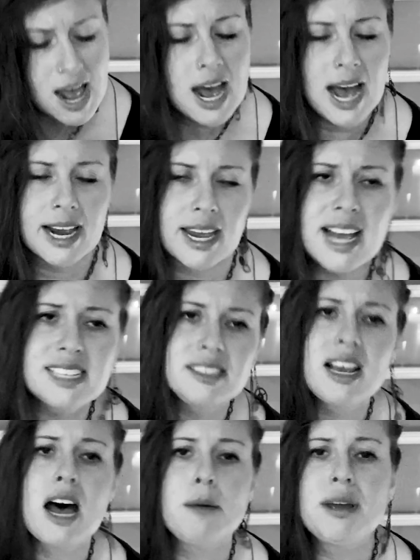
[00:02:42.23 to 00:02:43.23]
I guess
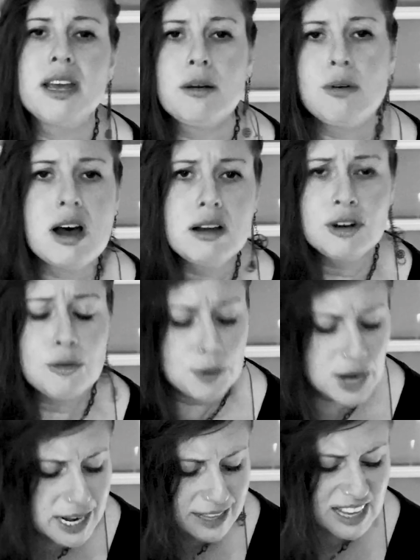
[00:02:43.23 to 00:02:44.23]
I'll be the one to
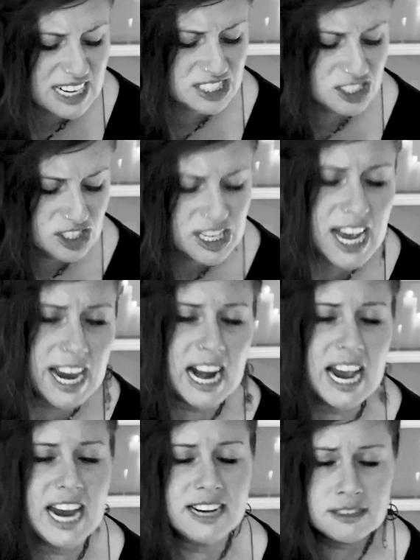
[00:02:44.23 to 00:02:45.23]
break this
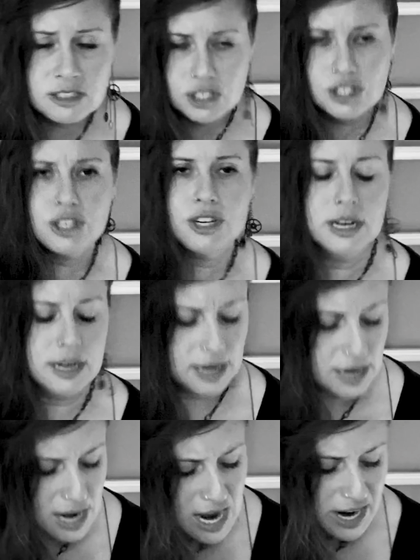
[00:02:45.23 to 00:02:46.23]
silence
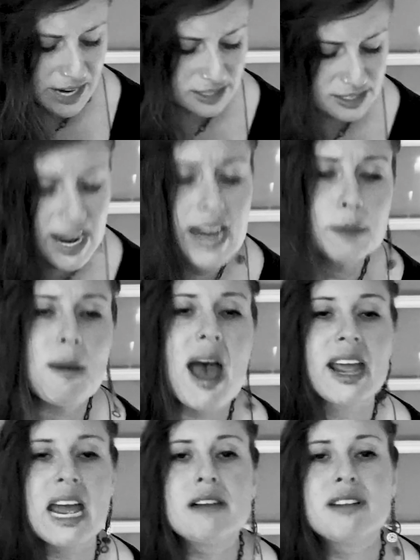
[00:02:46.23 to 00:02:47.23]
and take
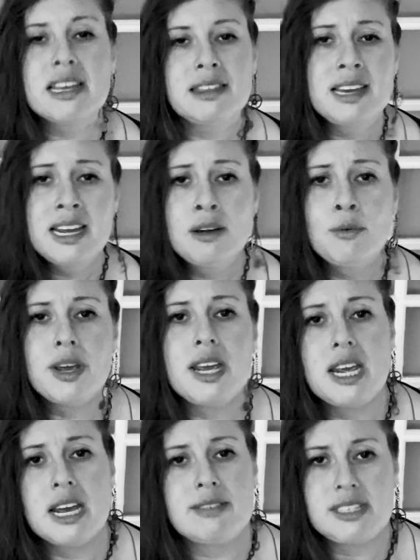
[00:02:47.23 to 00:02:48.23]
back everything
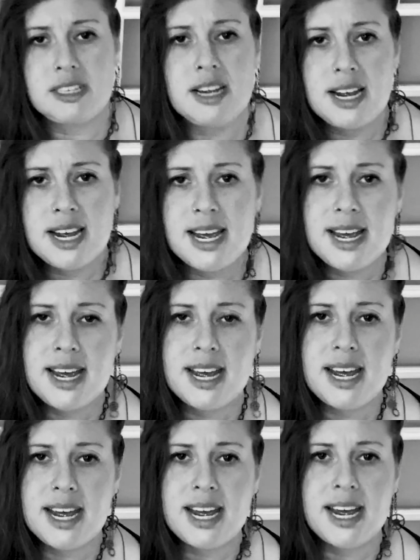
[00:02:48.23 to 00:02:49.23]
we ever
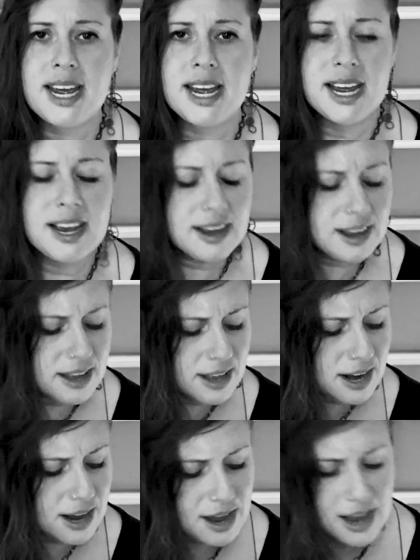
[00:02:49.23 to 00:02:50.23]

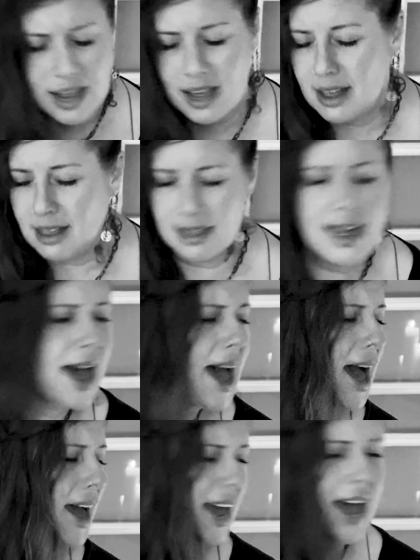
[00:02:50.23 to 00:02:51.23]
said
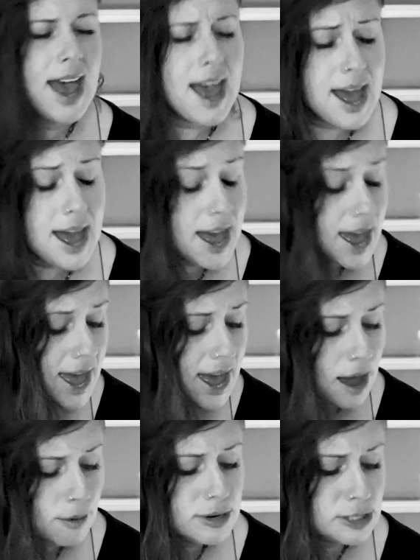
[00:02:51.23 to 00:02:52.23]

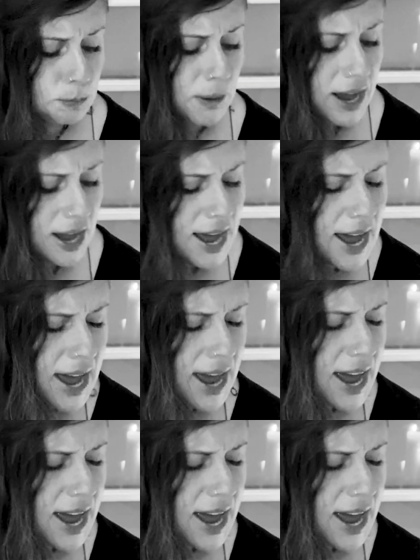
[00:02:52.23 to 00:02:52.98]
that was bad.